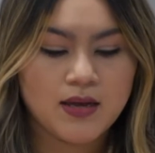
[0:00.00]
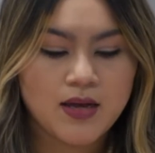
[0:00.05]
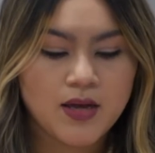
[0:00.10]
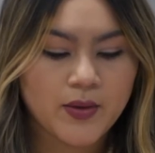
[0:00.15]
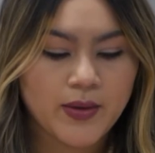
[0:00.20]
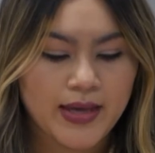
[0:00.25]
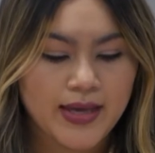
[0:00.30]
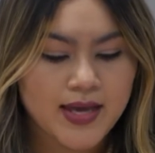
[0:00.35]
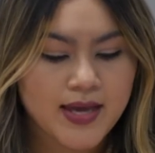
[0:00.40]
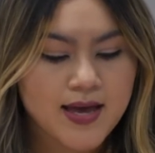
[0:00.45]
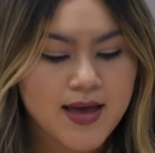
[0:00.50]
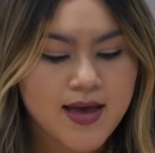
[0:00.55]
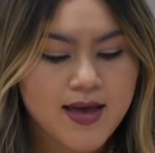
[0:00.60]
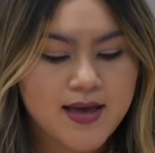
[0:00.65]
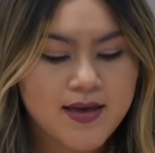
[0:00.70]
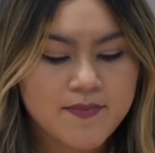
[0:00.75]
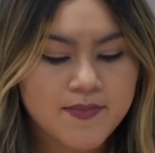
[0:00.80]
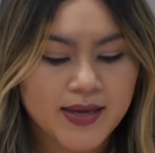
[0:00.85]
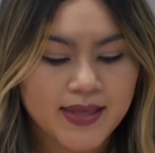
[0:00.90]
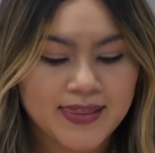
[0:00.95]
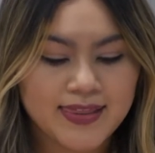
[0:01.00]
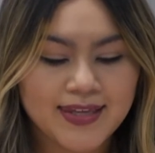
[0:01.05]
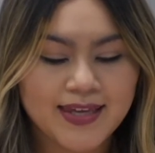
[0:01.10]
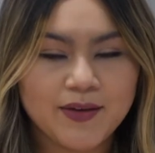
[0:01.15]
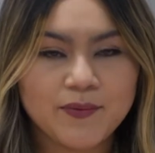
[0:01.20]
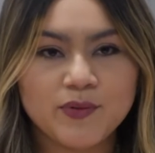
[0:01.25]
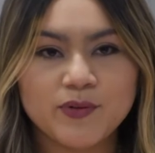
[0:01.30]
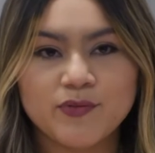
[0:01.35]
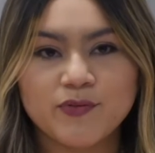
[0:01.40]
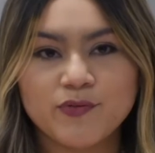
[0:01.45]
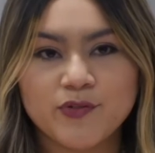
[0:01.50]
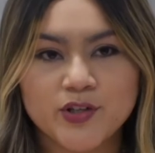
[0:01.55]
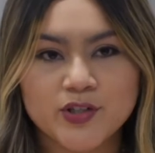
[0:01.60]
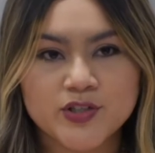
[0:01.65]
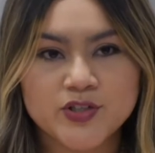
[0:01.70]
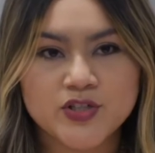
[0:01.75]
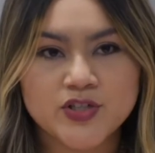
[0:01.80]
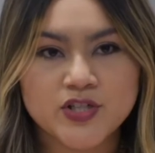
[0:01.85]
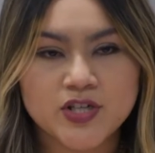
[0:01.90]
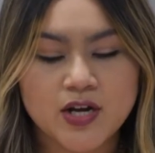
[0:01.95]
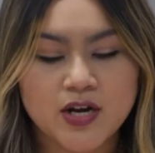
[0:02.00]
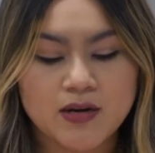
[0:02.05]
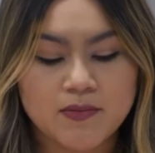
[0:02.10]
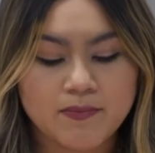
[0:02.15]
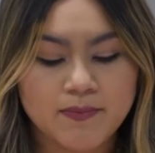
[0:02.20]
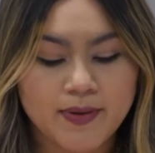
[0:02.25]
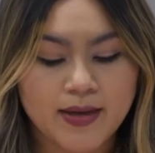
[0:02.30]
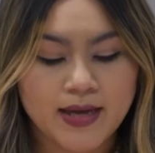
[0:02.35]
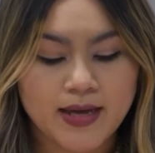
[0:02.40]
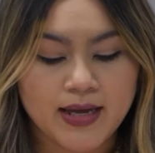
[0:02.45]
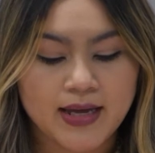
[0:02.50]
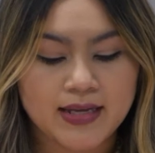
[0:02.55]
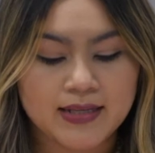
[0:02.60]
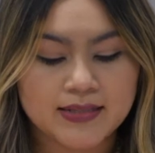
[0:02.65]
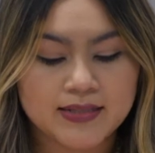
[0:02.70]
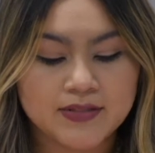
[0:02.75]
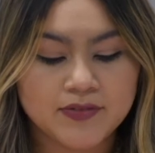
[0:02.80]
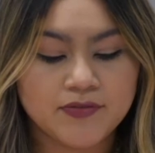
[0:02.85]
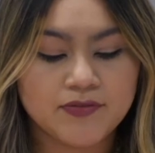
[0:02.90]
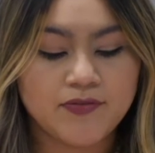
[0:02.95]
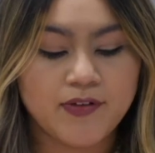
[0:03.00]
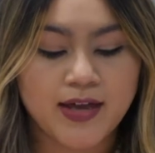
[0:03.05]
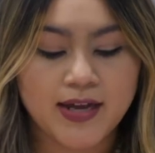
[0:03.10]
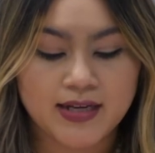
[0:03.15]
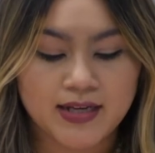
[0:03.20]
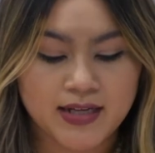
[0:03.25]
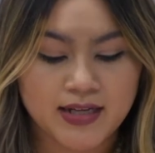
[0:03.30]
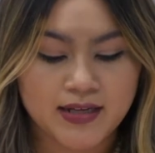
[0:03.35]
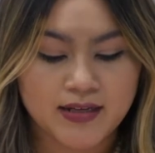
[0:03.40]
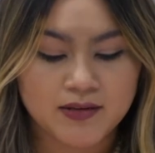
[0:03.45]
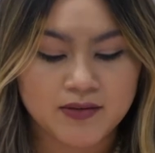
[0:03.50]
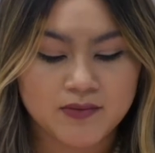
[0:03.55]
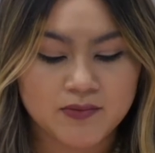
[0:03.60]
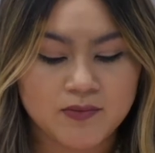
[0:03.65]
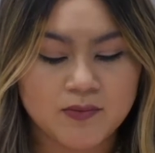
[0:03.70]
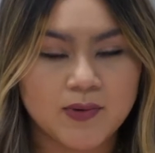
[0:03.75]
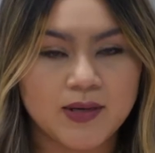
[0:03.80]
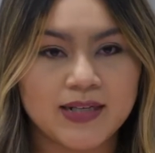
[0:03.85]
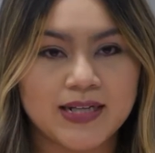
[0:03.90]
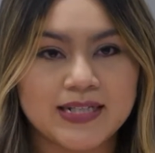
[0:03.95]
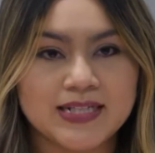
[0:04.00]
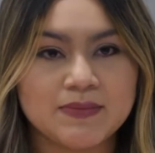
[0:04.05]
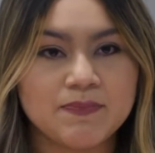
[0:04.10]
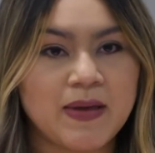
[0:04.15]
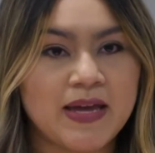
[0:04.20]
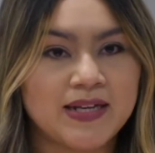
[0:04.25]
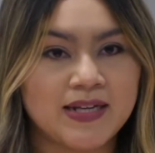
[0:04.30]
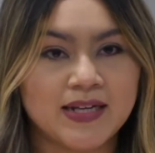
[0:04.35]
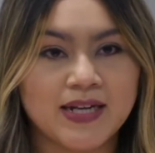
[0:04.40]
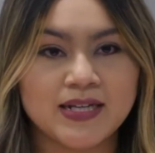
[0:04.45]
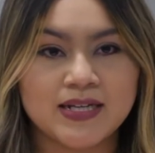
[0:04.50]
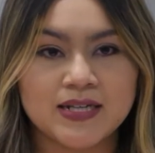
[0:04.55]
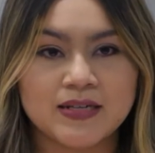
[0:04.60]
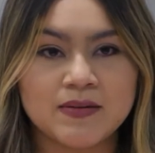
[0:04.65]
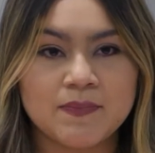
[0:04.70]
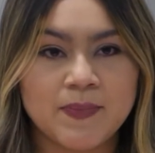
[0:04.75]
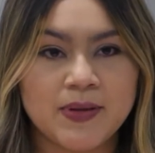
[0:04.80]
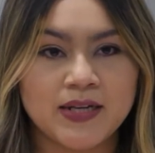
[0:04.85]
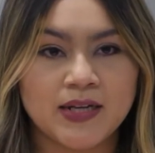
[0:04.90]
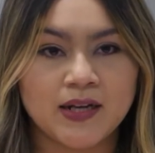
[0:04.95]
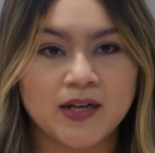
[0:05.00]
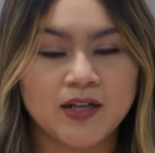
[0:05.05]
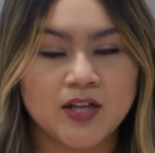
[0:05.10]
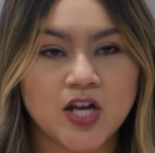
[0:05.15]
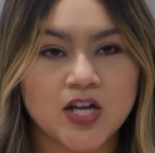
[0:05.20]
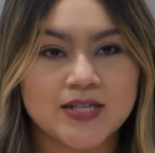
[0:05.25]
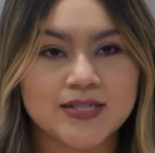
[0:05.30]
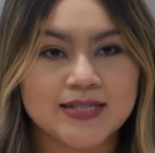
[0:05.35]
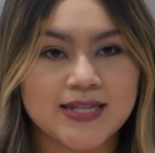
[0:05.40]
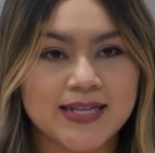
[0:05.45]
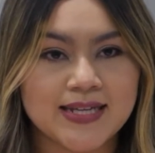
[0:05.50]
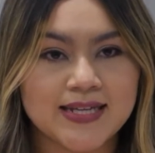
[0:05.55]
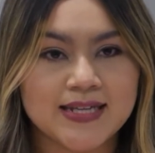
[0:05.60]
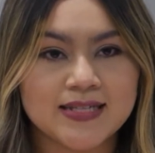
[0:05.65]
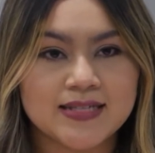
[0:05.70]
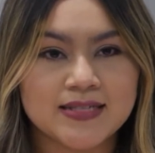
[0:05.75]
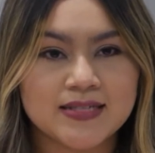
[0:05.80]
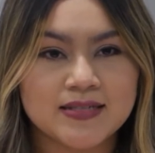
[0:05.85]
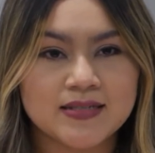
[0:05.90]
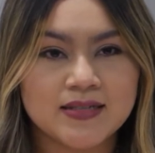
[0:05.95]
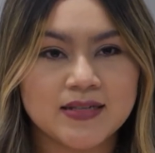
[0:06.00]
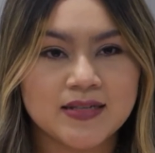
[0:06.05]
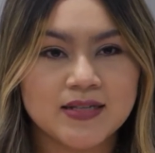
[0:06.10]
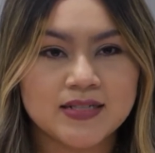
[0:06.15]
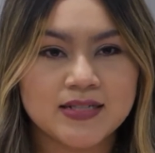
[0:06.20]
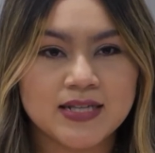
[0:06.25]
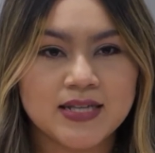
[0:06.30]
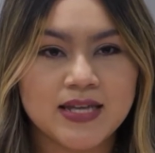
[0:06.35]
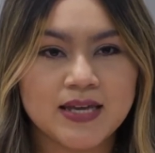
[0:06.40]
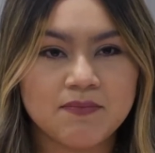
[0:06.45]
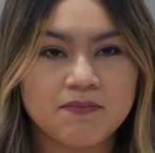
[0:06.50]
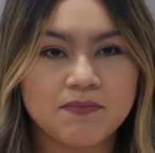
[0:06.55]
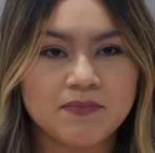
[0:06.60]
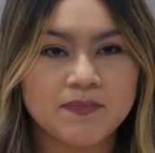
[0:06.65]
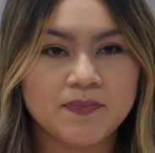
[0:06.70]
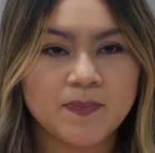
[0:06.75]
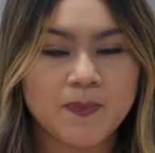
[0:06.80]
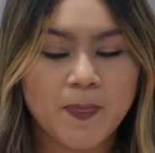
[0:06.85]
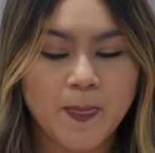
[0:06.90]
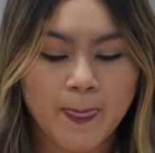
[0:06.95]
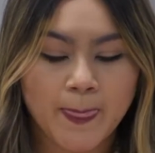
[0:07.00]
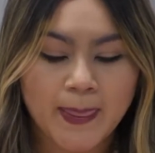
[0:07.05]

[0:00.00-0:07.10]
Okay, I think I would first start by defining what a dependent and independent clause is to them.